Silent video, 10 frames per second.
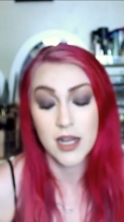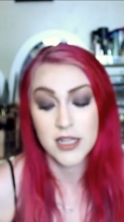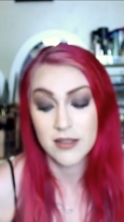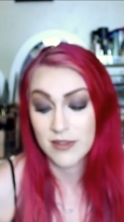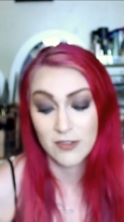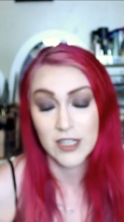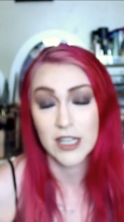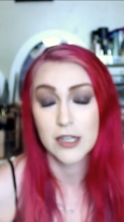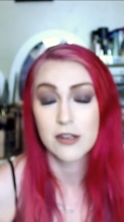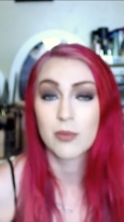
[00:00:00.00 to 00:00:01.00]
I
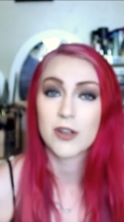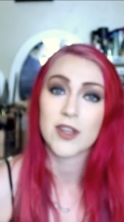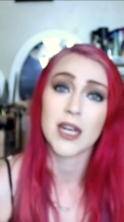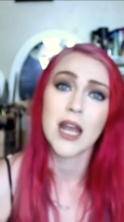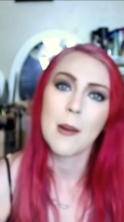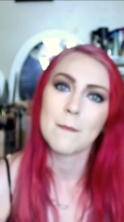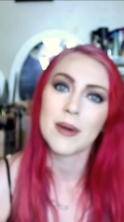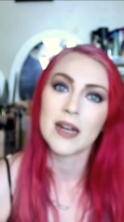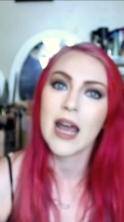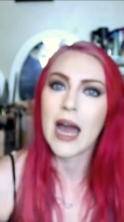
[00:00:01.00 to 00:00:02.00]
definitely think it's worth it,
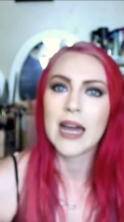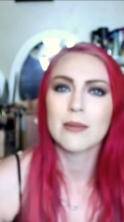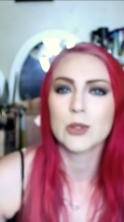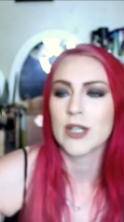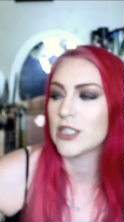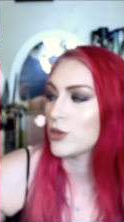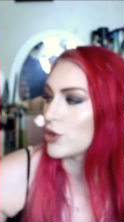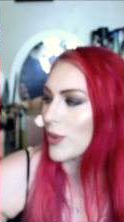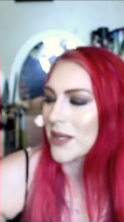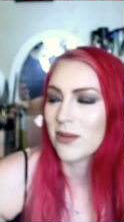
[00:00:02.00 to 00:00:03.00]
but I am trying to
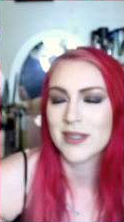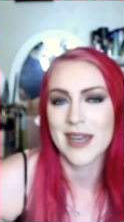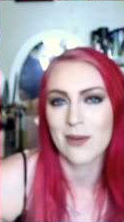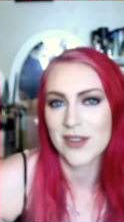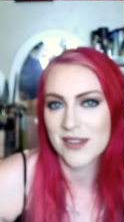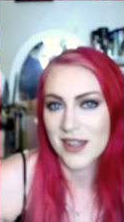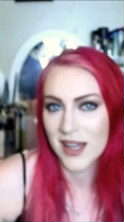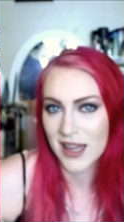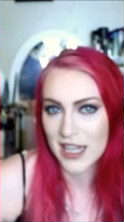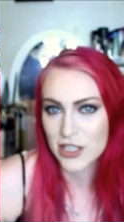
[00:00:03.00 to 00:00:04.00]
dwindle down this
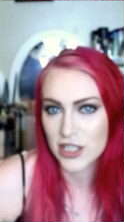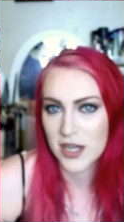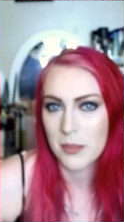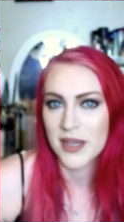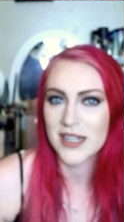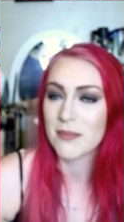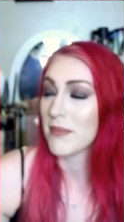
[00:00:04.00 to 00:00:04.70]
collection a bit,